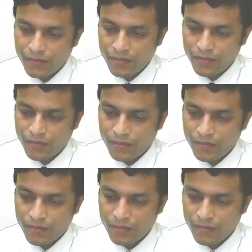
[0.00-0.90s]

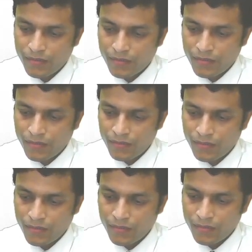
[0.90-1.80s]

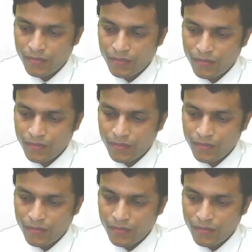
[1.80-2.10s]
Nobody speaks.